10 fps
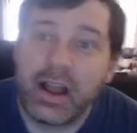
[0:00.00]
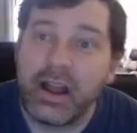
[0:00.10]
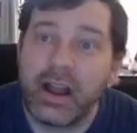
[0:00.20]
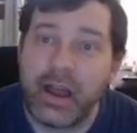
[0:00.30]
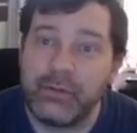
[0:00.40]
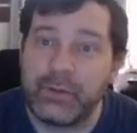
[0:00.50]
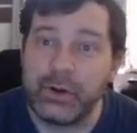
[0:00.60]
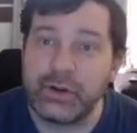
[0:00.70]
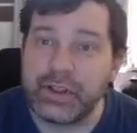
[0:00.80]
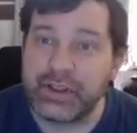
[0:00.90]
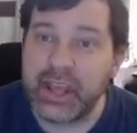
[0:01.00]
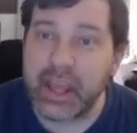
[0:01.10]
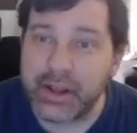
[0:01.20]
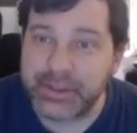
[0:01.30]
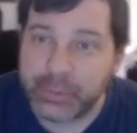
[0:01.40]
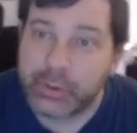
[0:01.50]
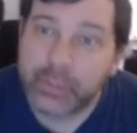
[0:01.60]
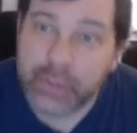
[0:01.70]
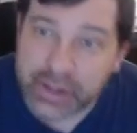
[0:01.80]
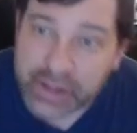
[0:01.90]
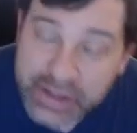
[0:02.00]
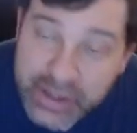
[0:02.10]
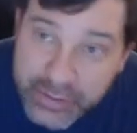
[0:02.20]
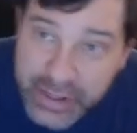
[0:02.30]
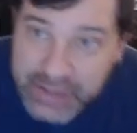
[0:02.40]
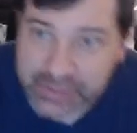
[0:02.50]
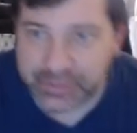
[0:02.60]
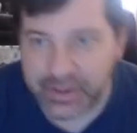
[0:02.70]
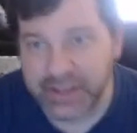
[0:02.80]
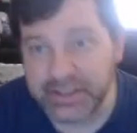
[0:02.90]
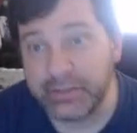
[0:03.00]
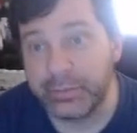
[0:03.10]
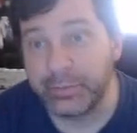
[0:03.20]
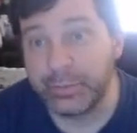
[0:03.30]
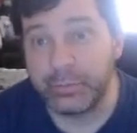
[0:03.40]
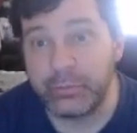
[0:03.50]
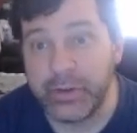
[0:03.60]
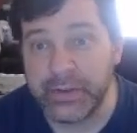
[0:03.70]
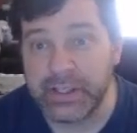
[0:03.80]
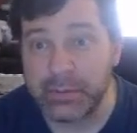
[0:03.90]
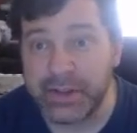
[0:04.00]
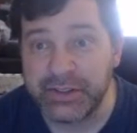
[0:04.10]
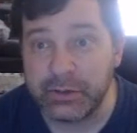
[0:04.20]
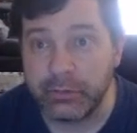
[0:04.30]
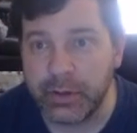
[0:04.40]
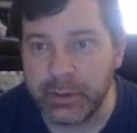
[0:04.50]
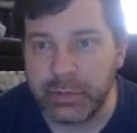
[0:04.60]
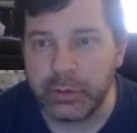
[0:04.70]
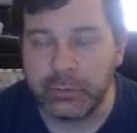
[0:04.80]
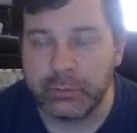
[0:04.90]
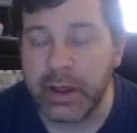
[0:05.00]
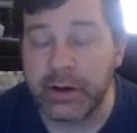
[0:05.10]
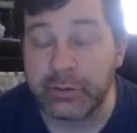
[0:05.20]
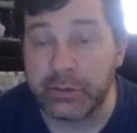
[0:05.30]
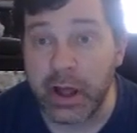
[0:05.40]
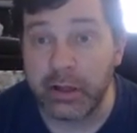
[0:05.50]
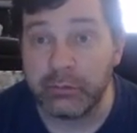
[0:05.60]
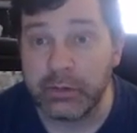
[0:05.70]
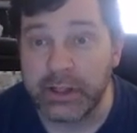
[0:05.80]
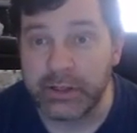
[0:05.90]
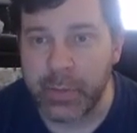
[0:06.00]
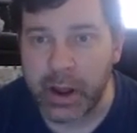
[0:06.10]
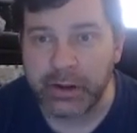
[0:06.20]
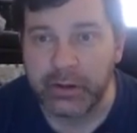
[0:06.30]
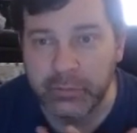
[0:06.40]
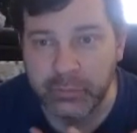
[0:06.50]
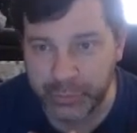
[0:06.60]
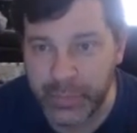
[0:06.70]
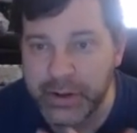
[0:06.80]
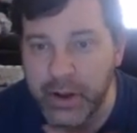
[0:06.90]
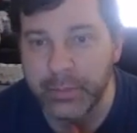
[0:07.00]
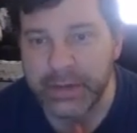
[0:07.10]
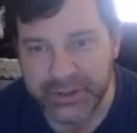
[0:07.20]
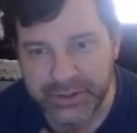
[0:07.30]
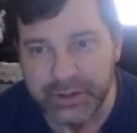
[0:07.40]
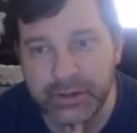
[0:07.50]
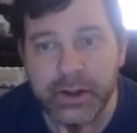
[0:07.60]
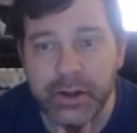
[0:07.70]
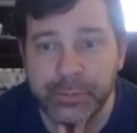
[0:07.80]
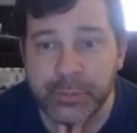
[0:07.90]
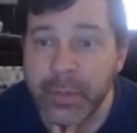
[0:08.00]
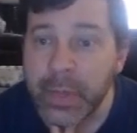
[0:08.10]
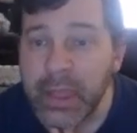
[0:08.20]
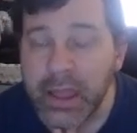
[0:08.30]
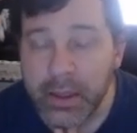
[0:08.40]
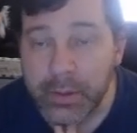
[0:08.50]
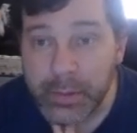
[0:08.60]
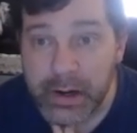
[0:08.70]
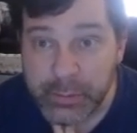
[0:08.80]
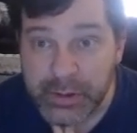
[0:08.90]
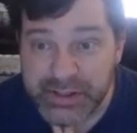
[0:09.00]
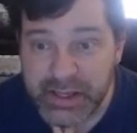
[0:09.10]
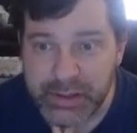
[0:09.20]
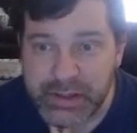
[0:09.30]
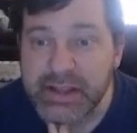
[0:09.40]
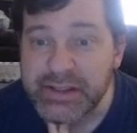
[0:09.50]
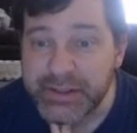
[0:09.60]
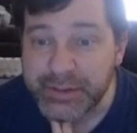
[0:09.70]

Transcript: Verna, the Chaos Bloom. Now again, as I've previously mentioned, green, blue, and red are not really my combination. But I will say this.